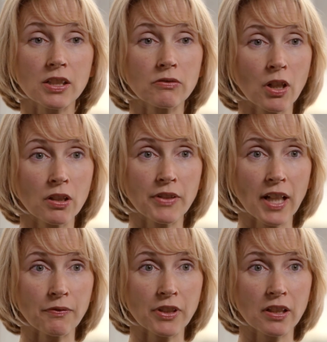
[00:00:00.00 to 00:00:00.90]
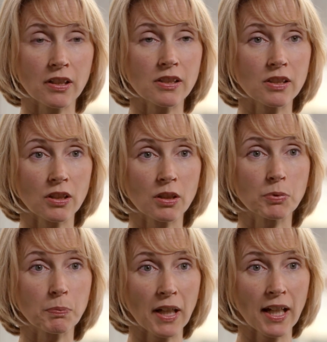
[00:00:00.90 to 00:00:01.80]
the role of the advocate to
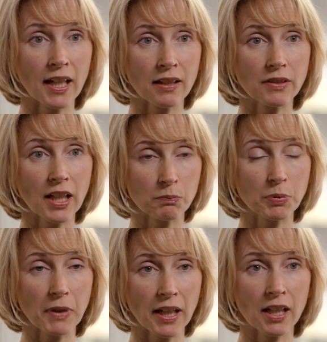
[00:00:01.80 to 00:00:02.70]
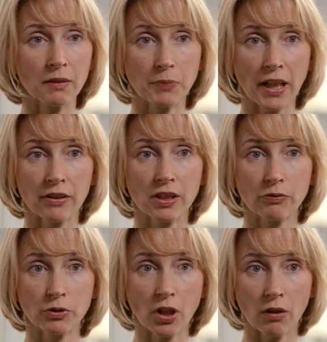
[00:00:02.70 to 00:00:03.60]
help prepare parents
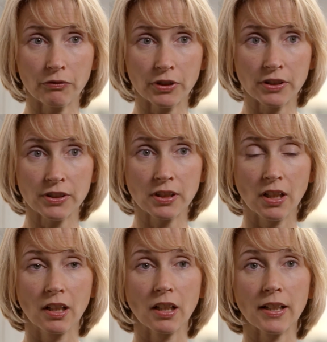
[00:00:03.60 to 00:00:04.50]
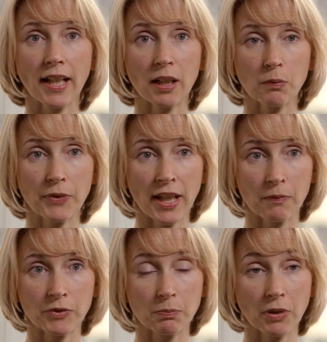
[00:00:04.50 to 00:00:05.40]
for conference and help
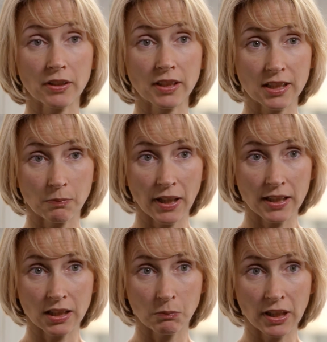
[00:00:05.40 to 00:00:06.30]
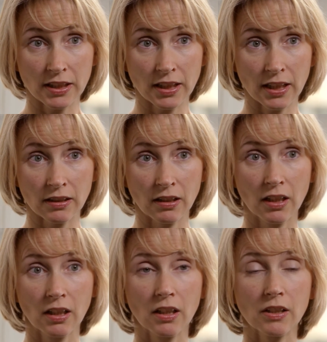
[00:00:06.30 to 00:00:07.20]
them to participate in the meeting,
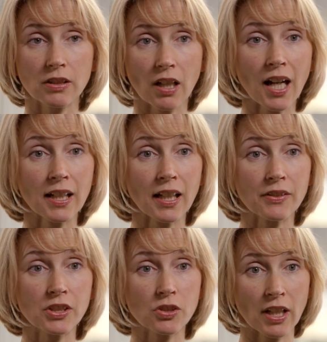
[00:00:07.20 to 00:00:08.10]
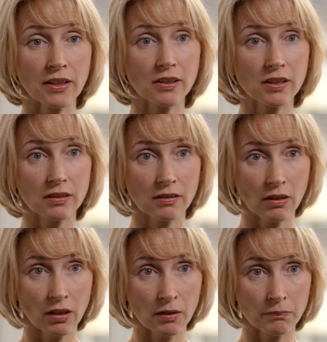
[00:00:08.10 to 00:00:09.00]
to highlight the strengths
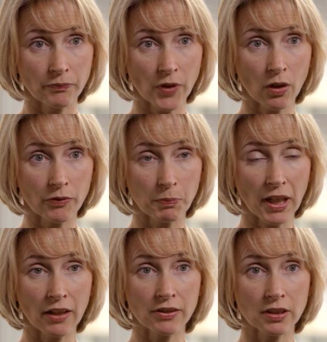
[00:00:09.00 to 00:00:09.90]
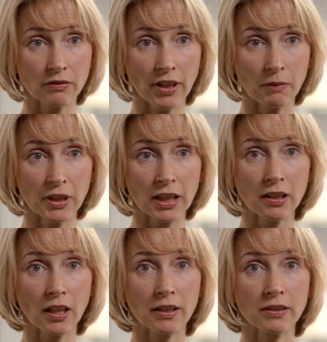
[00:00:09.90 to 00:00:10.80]
of the parents and the
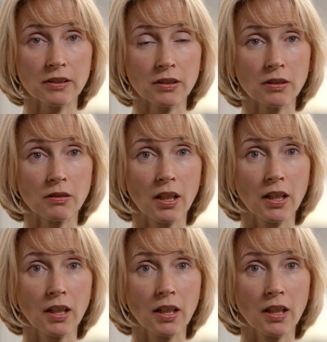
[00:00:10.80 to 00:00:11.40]
family, and to